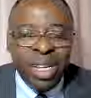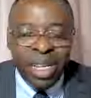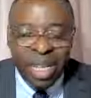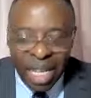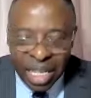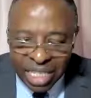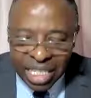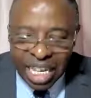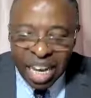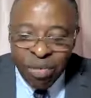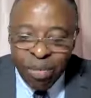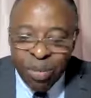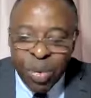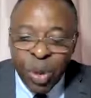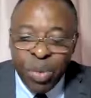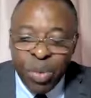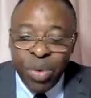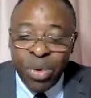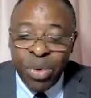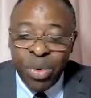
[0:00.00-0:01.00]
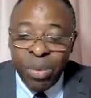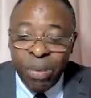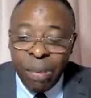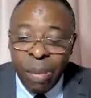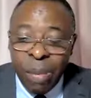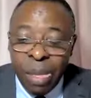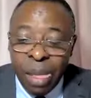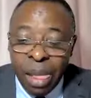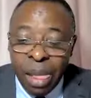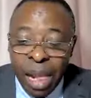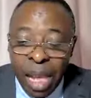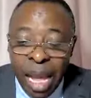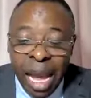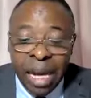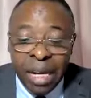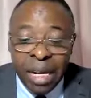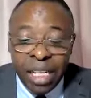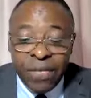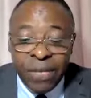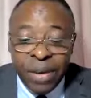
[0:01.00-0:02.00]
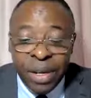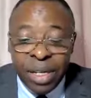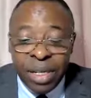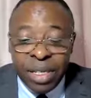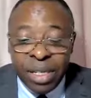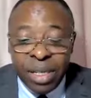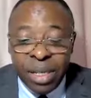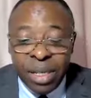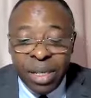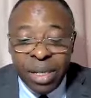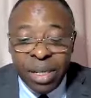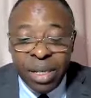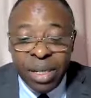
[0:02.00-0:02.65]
They served people, and it's finished.